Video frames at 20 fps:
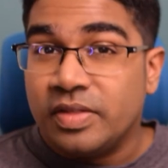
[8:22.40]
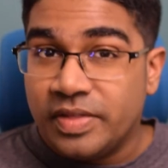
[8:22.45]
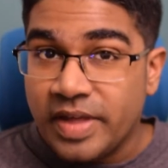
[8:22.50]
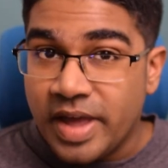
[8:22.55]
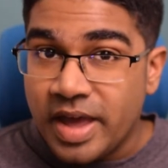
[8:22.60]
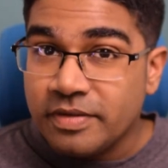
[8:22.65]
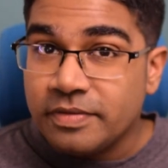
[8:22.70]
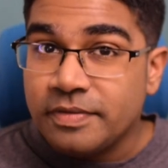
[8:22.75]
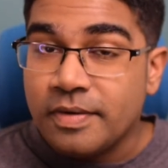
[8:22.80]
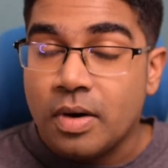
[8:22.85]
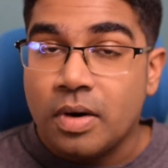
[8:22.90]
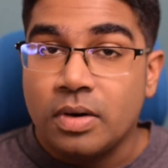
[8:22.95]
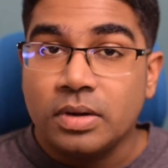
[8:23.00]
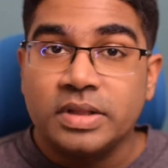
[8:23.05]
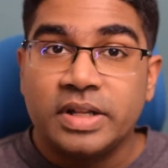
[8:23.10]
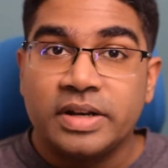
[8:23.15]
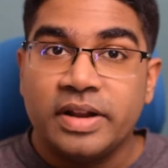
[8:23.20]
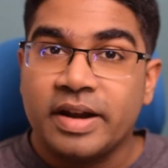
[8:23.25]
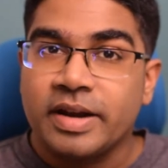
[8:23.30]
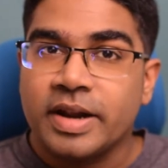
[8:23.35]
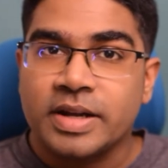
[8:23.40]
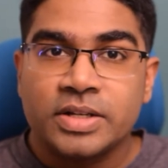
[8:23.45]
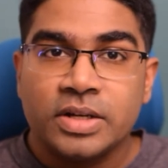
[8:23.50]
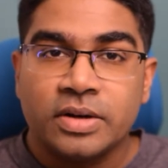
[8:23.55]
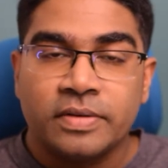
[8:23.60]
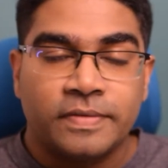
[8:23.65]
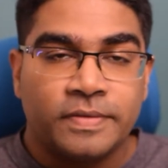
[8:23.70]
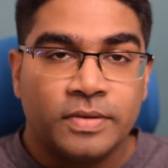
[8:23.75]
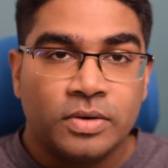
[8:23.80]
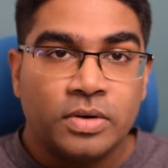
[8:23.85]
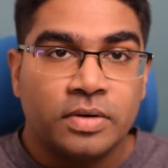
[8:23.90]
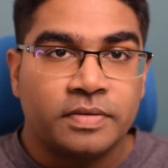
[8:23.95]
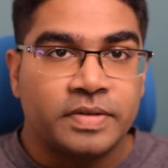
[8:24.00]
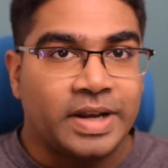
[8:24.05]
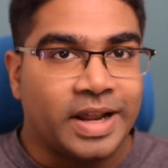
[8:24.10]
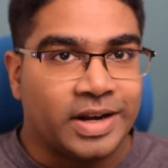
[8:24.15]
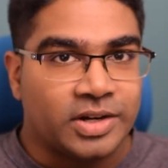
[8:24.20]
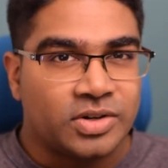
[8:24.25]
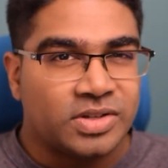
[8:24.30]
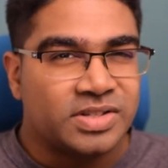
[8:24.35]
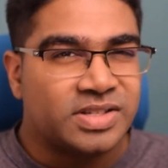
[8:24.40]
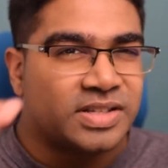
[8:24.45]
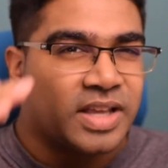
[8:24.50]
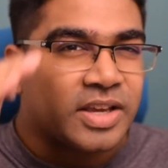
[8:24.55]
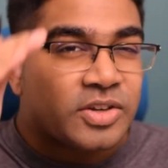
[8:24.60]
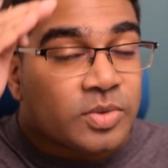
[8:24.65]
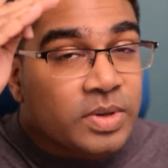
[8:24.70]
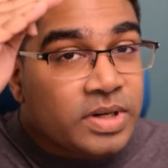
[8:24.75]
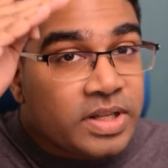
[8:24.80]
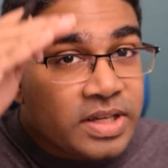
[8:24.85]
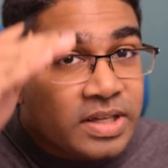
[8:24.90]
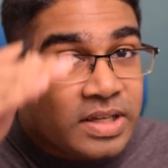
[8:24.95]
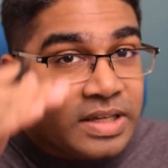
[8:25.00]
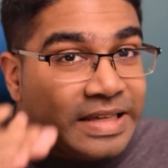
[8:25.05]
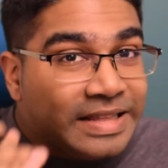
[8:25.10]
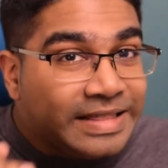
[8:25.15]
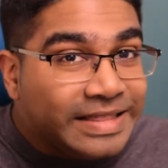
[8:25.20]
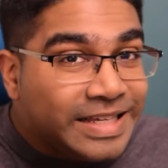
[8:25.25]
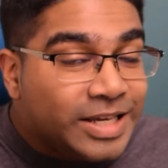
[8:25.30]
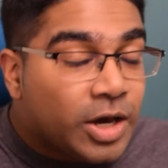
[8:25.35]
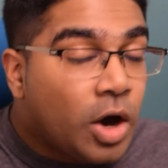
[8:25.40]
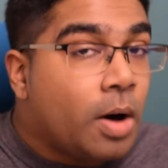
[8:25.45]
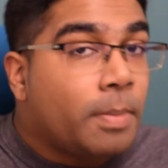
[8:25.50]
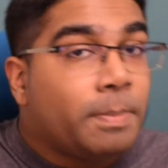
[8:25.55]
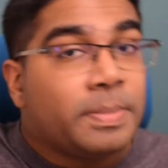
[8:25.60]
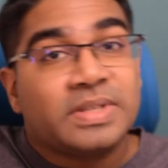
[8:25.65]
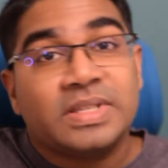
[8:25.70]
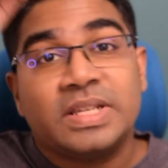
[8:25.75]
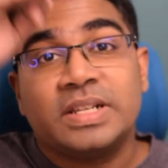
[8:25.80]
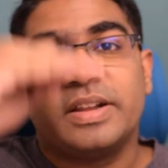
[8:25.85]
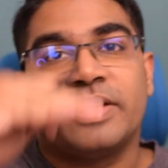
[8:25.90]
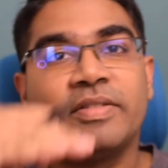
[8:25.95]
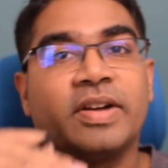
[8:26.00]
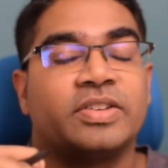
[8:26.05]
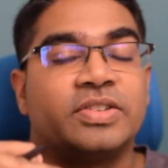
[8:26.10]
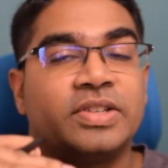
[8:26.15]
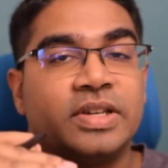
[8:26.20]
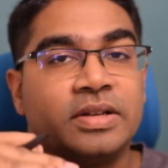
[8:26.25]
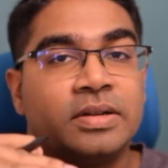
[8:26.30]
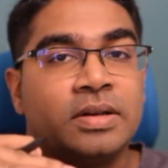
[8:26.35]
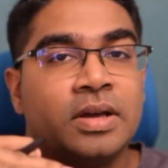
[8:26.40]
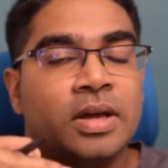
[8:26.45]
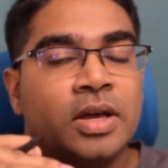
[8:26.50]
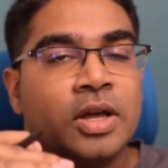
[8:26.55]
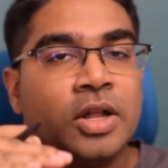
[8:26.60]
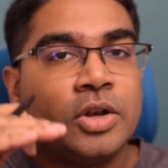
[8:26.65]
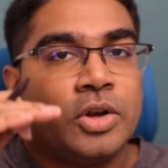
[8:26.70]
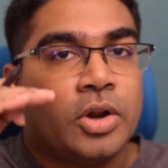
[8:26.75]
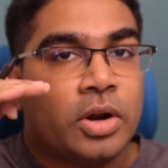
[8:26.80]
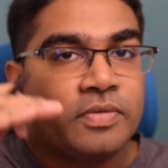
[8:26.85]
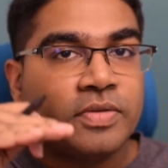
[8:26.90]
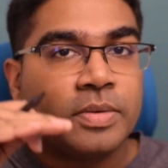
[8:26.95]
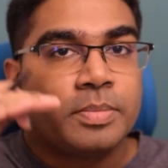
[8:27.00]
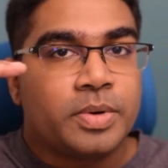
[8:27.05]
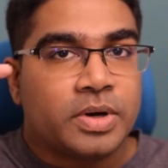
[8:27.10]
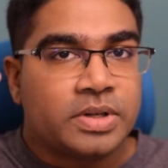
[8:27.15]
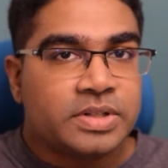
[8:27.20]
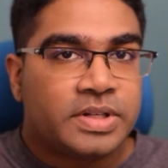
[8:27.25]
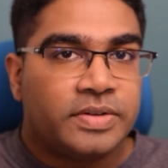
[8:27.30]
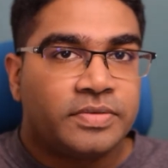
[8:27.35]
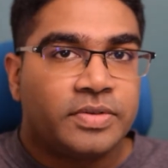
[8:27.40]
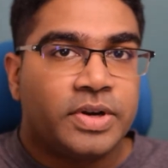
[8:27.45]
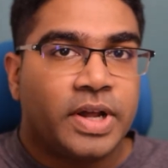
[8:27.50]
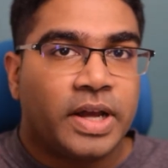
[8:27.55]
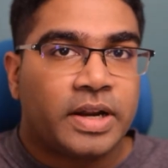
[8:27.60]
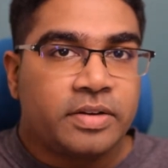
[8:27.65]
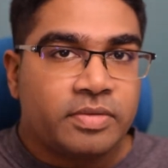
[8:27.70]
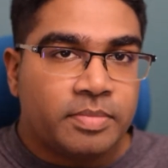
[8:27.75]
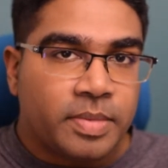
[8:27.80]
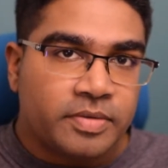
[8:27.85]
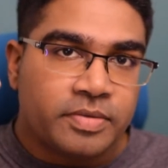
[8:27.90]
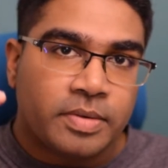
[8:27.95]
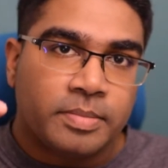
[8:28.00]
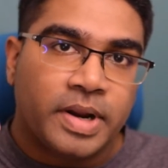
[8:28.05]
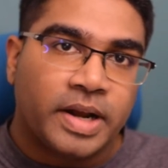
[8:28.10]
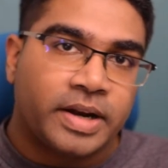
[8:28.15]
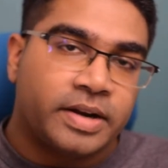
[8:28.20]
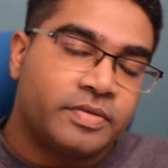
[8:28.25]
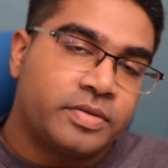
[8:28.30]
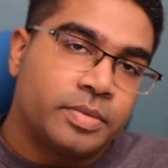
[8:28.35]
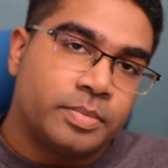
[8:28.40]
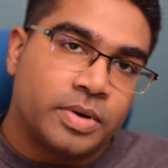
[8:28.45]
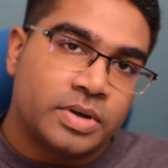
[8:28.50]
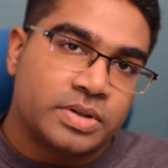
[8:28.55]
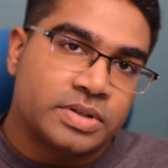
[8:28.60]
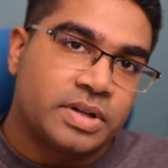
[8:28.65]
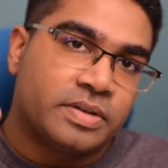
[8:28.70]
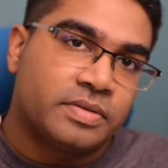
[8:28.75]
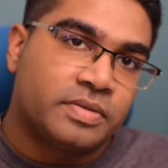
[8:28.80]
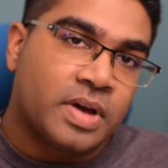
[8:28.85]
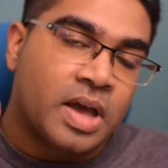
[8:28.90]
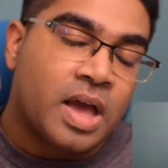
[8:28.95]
Therefore, the direction of flow of electrons is actually in the opposite direction, not from positive to negative but from negative to positive.